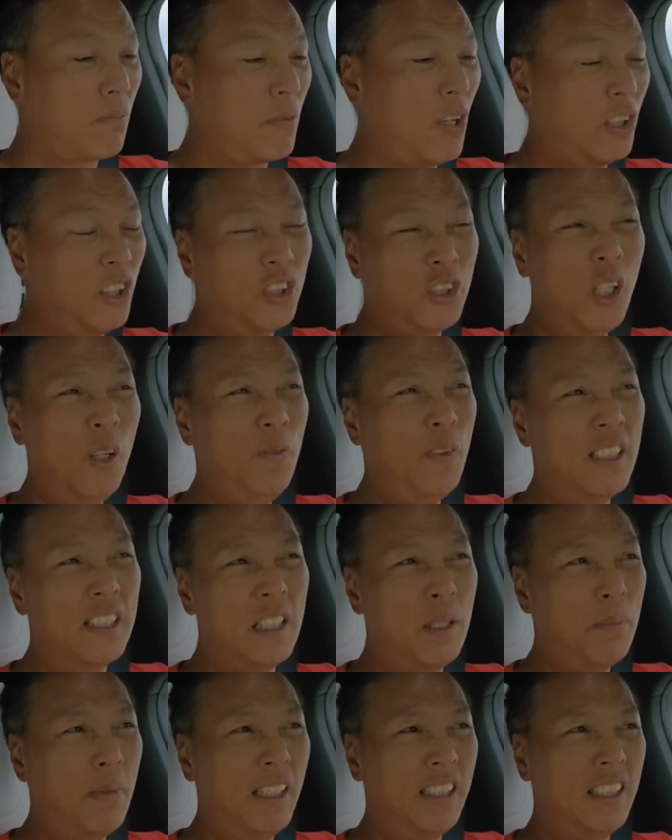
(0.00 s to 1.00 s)
on the
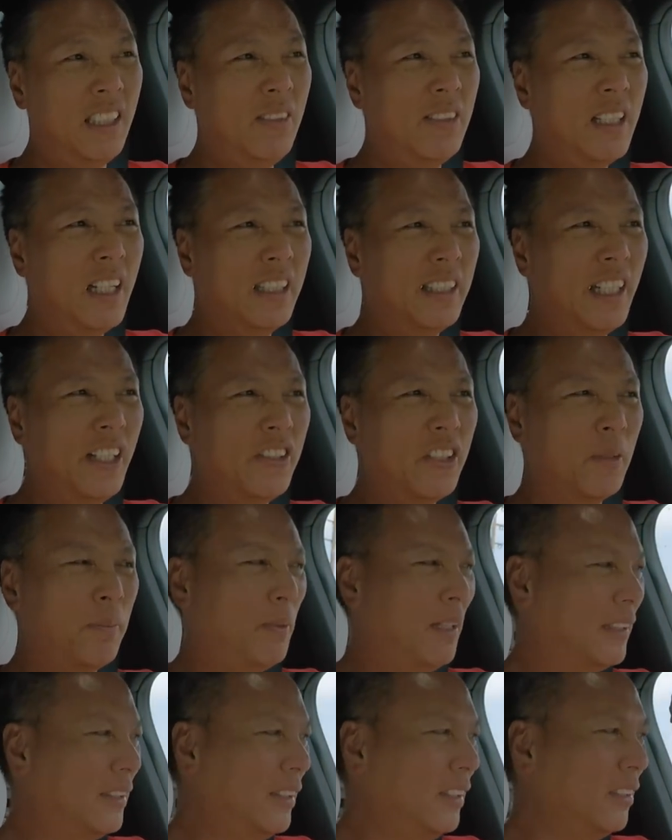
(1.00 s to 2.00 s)
surface, it might seem kind of dangerous,
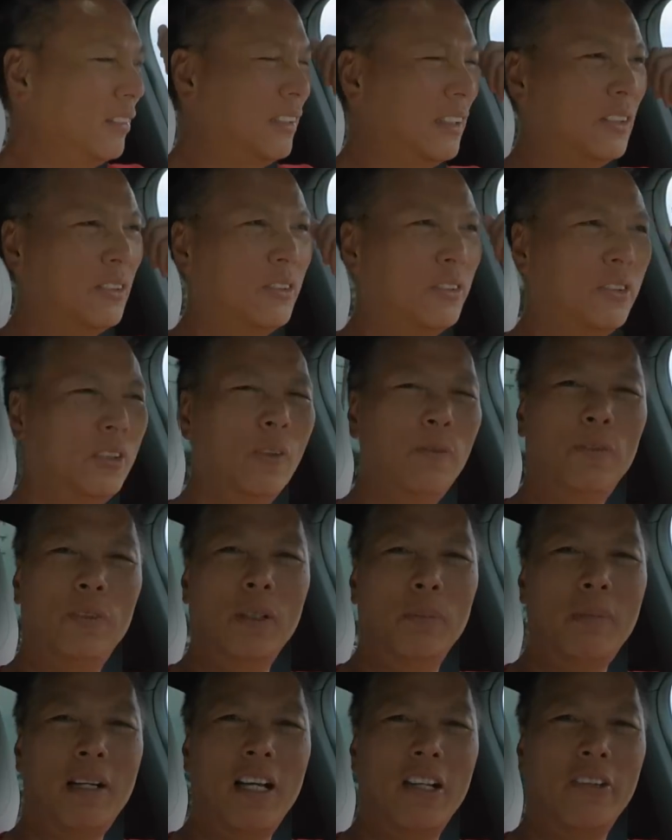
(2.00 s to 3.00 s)
but you know, the truth of
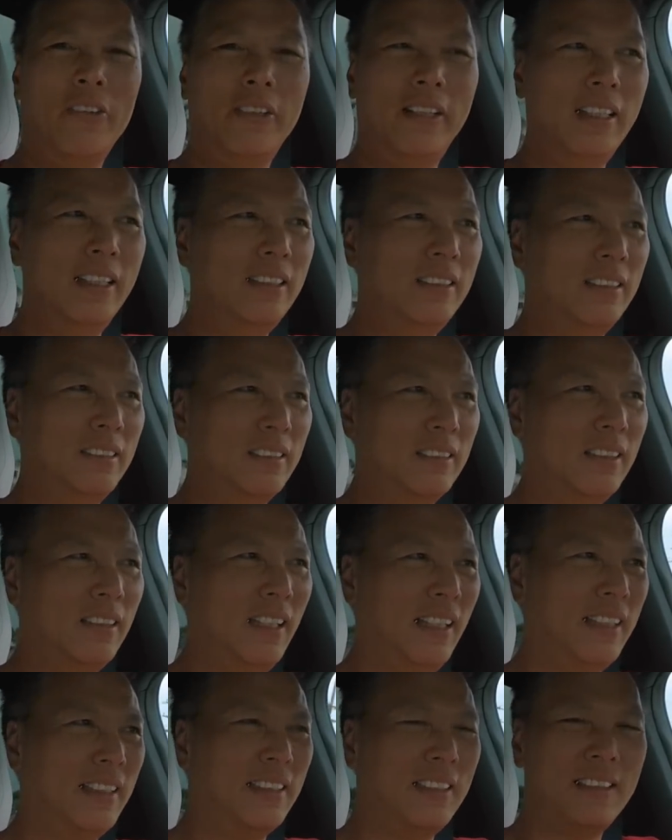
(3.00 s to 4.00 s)
the matter is,
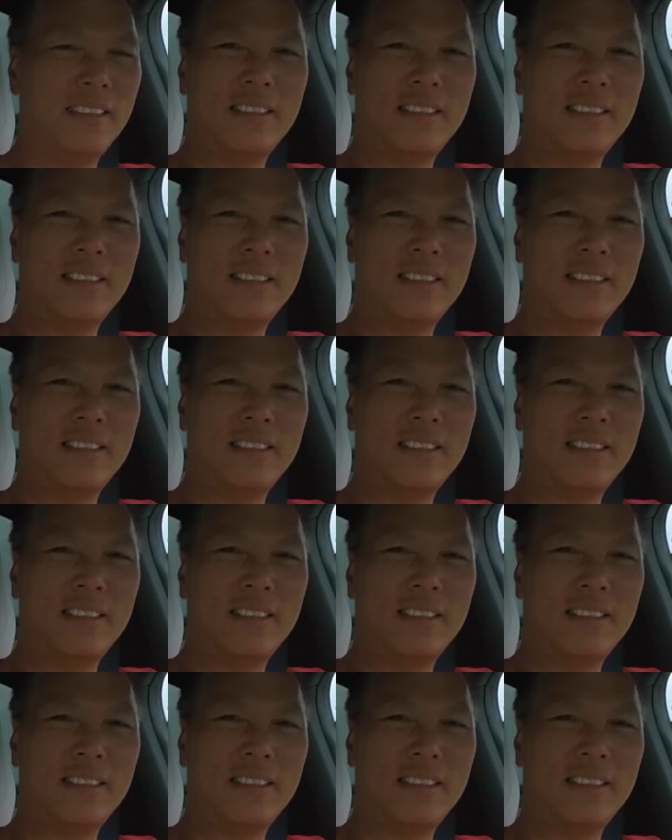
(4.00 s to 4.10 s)
like